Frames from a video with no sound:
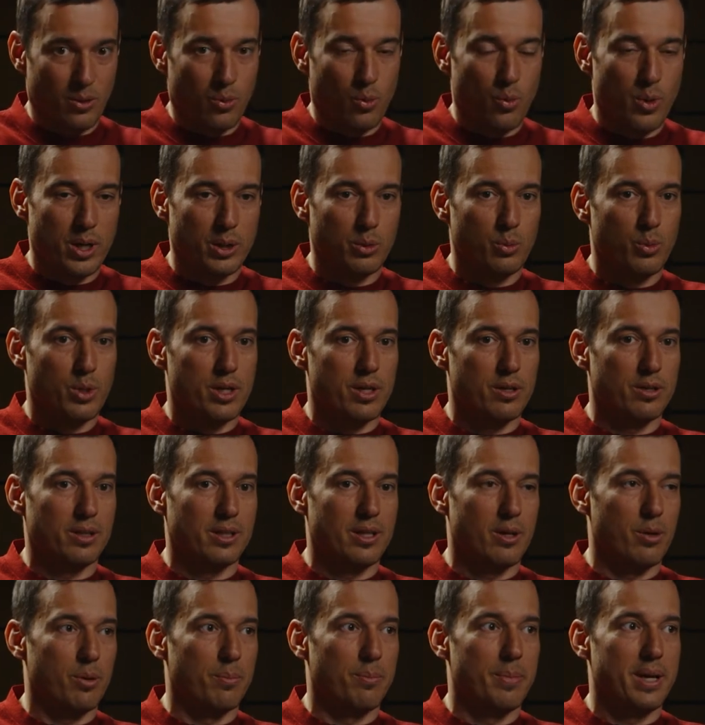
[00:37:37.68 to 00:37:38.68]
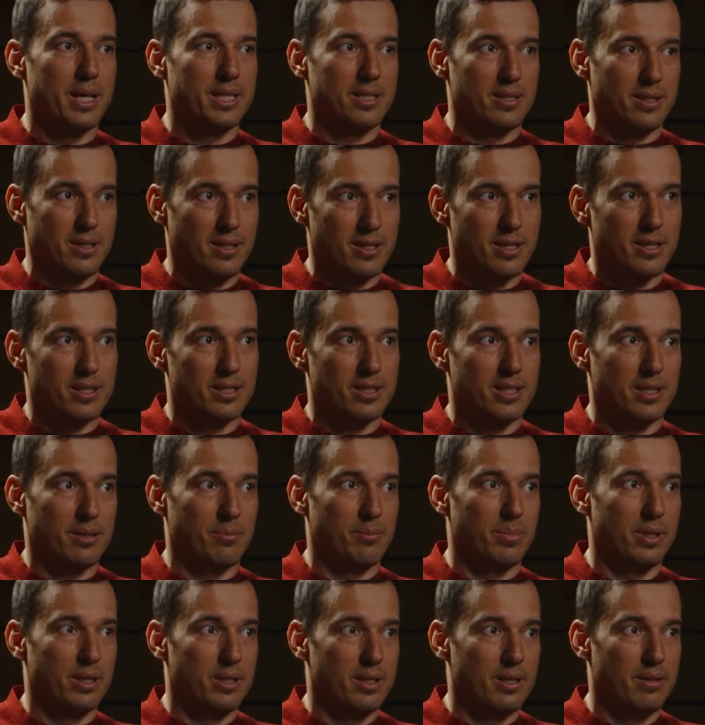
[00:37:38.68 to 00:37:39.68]
when we're in our best years,
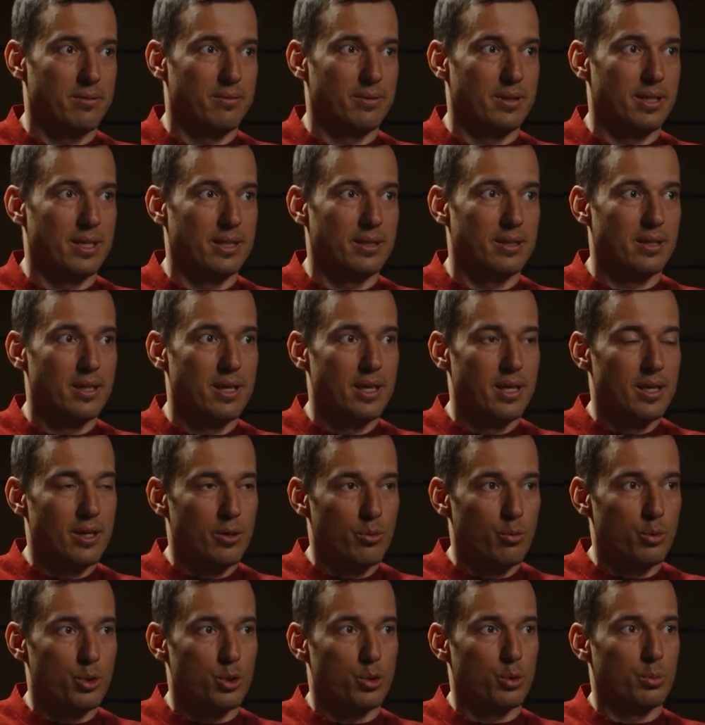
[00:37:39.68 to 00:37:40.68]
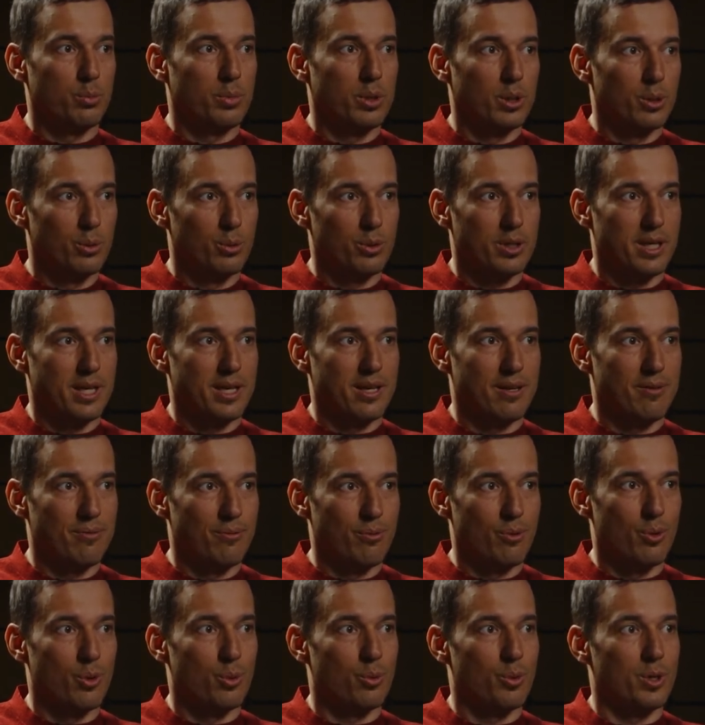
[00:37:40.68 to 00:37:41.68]
I believe that we should be looking
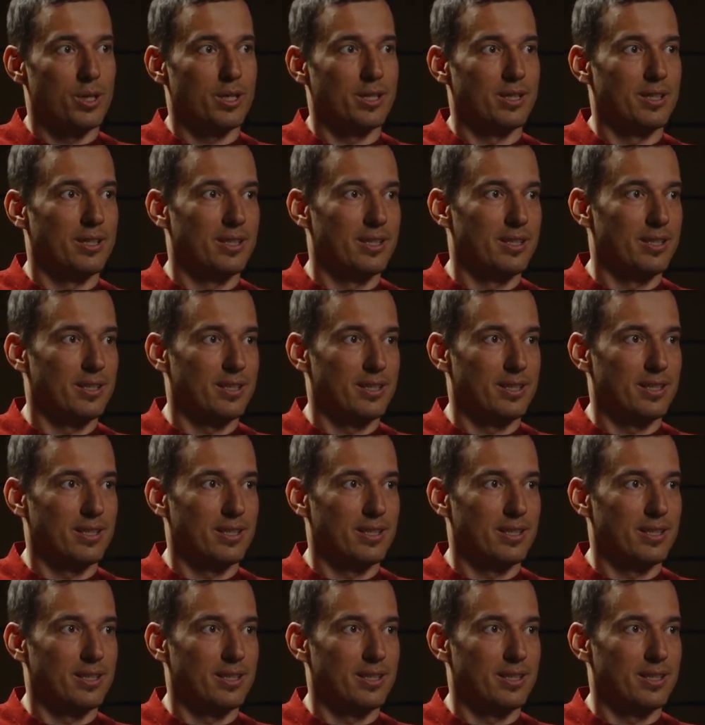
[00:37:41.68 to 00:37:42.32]
forward